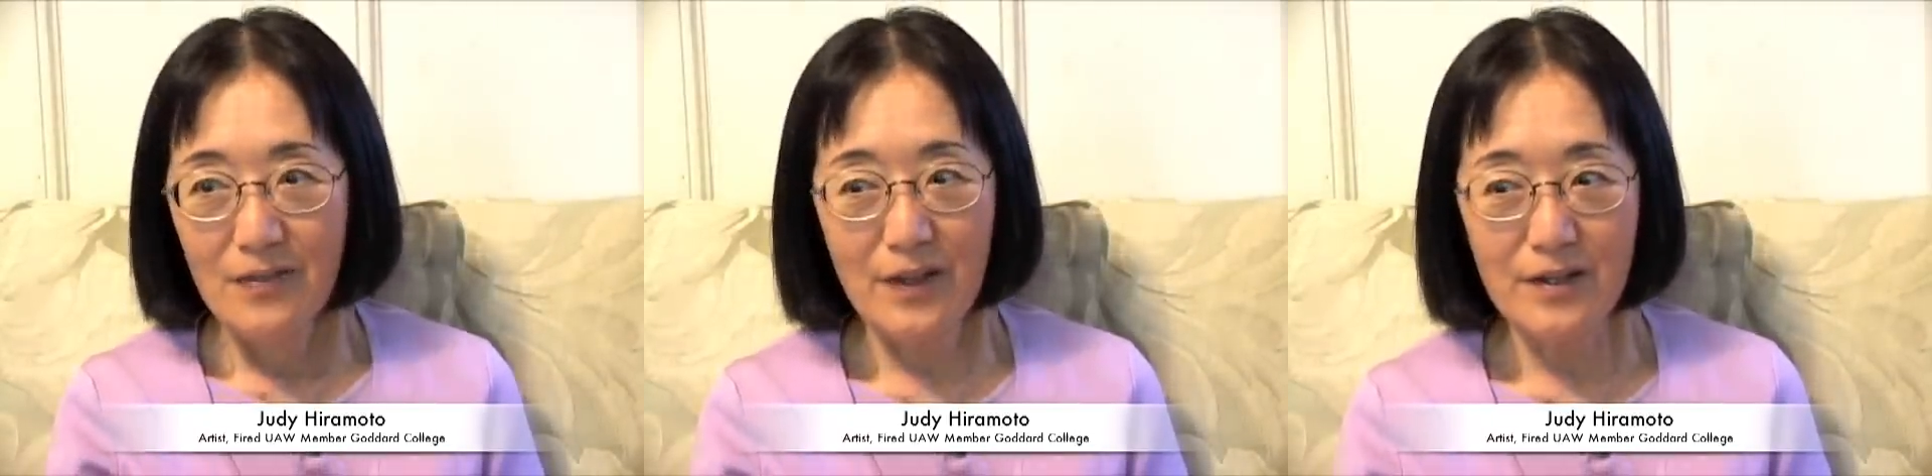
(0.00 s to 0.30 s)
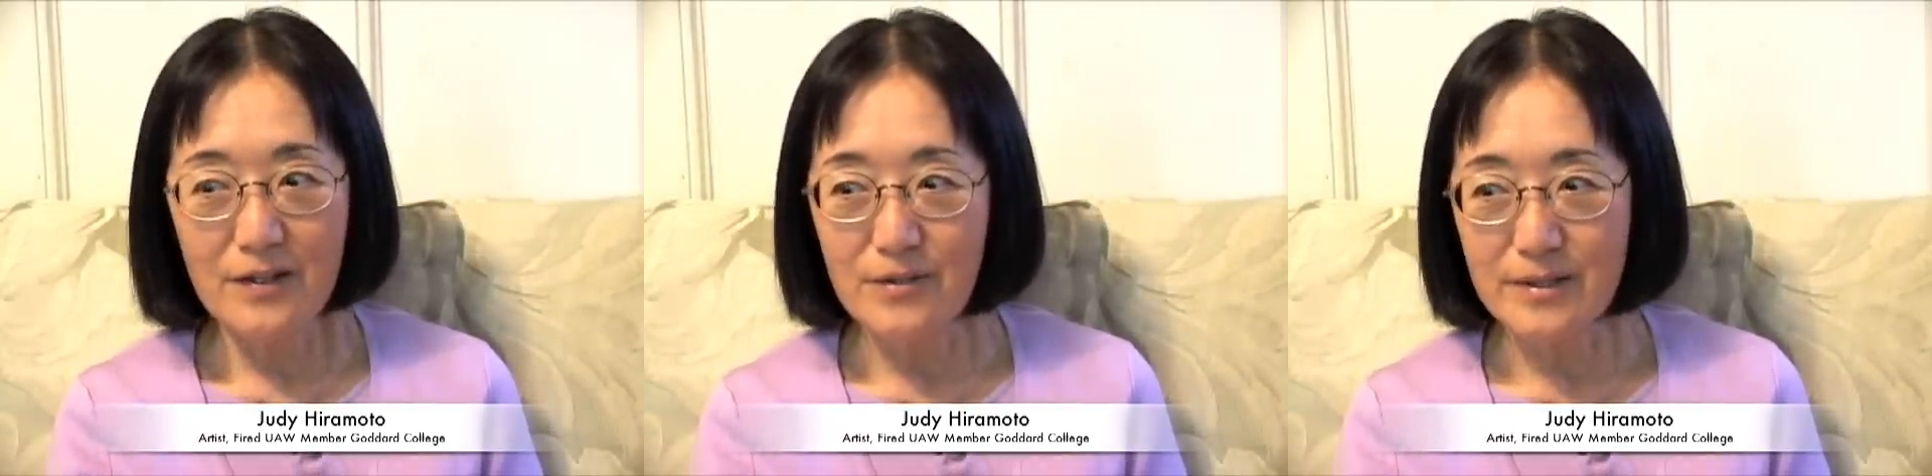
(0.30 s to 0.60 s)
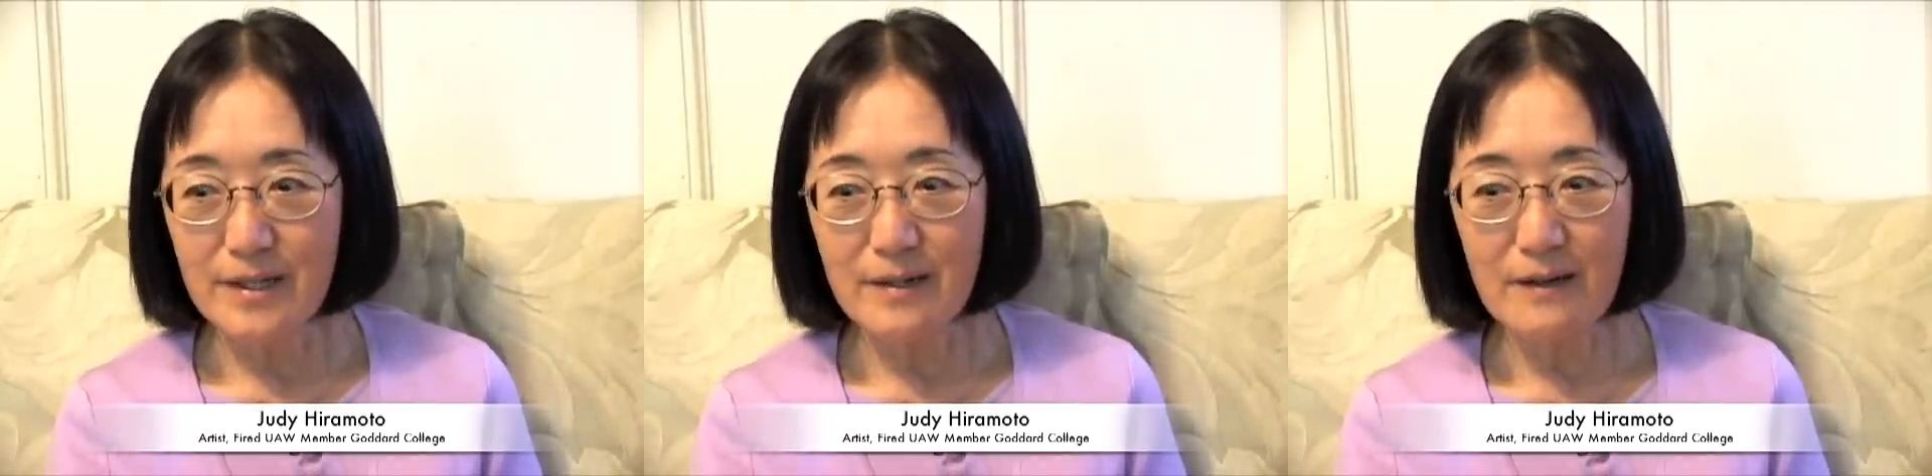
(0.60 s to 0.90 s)
the
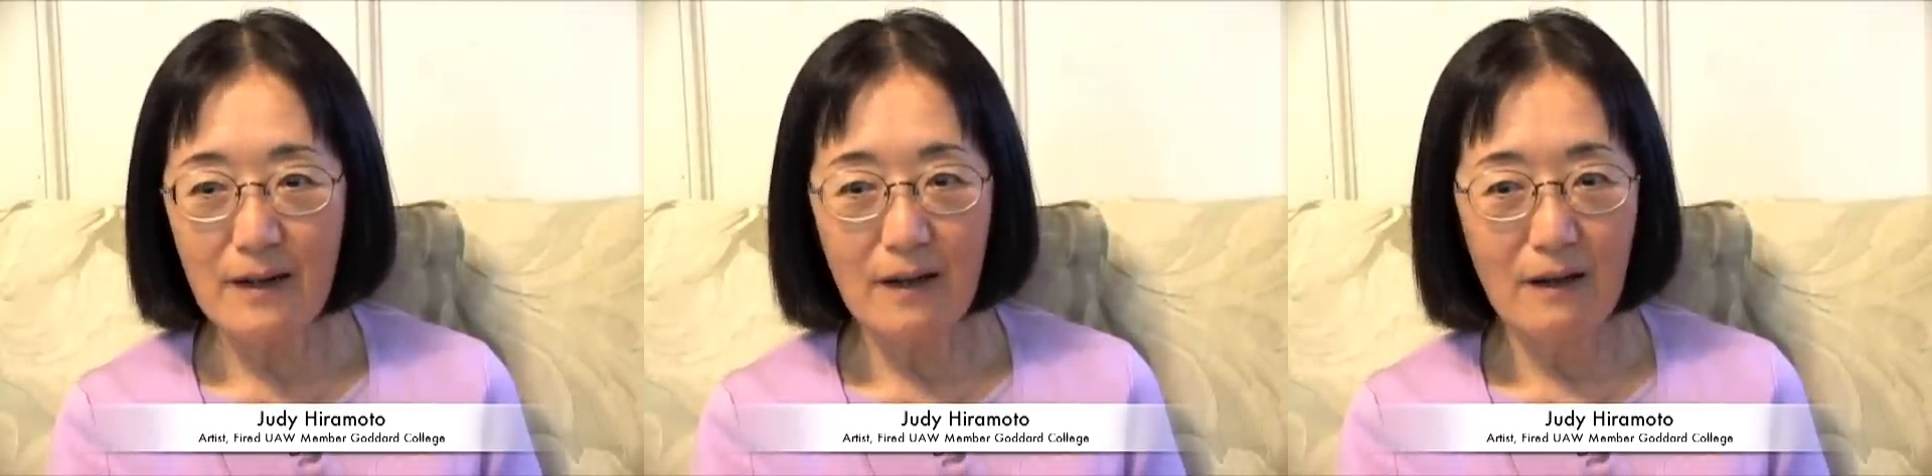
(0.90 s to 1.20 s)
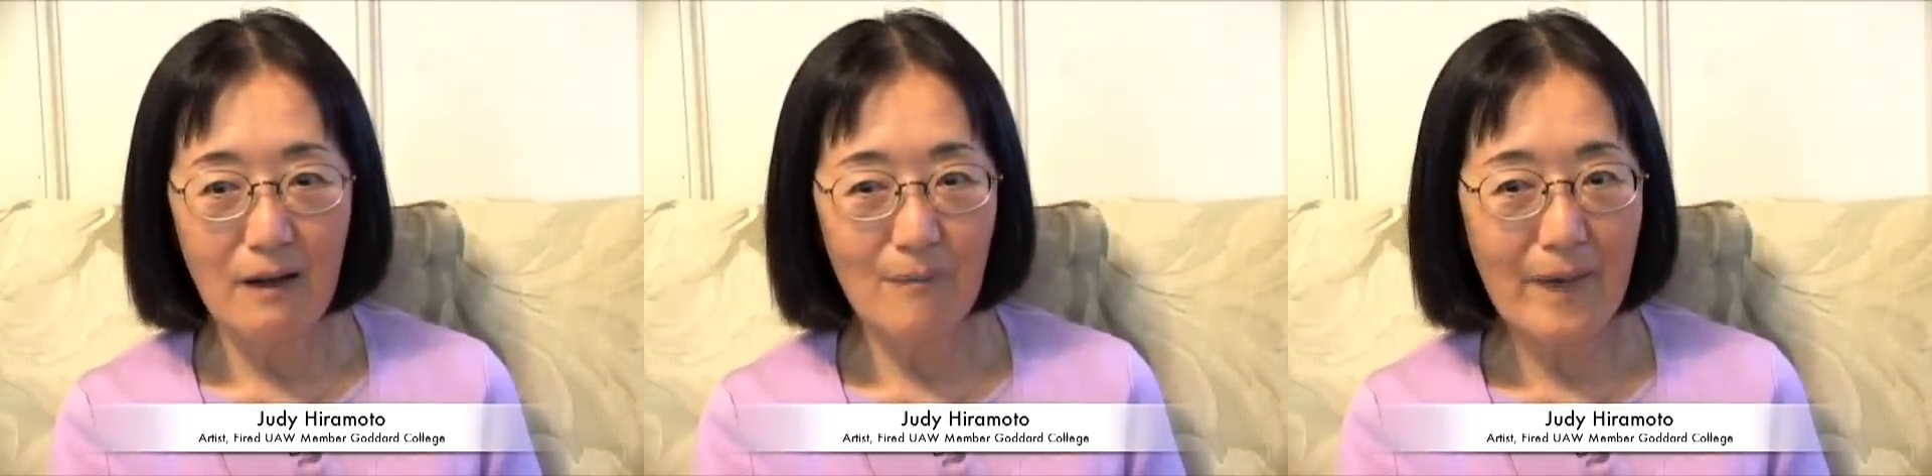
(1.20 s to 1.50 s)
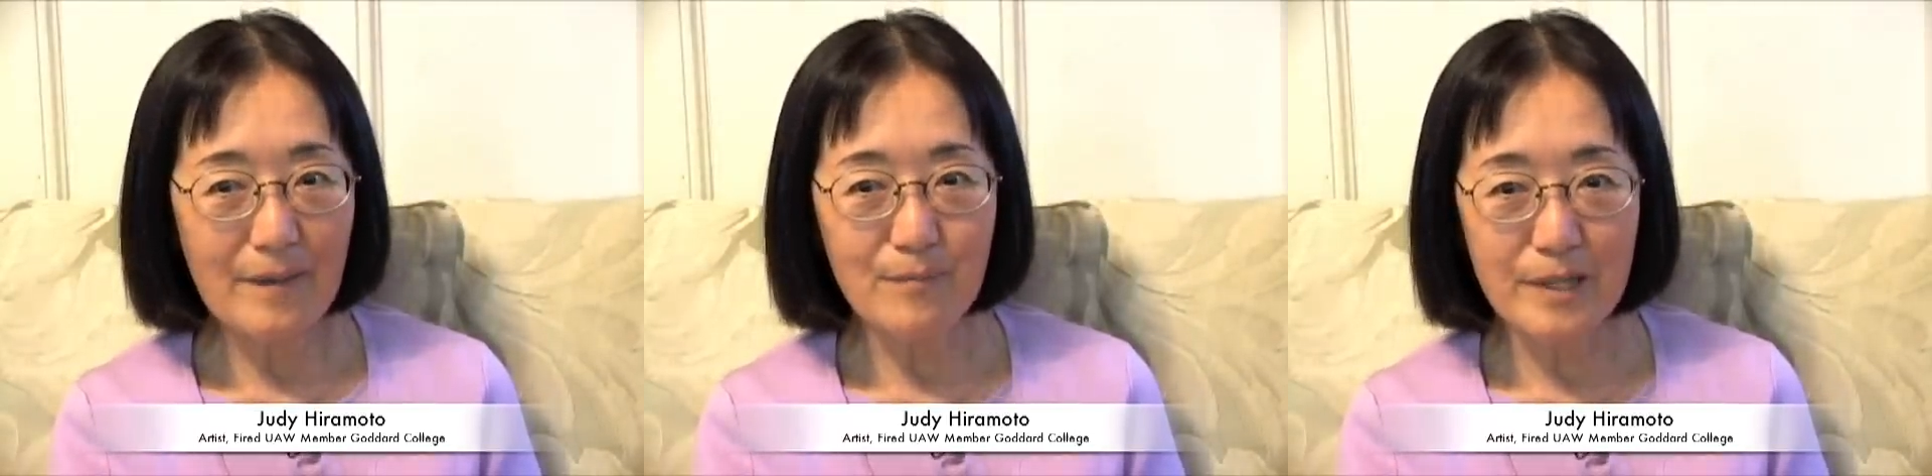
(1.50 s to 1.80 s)
union had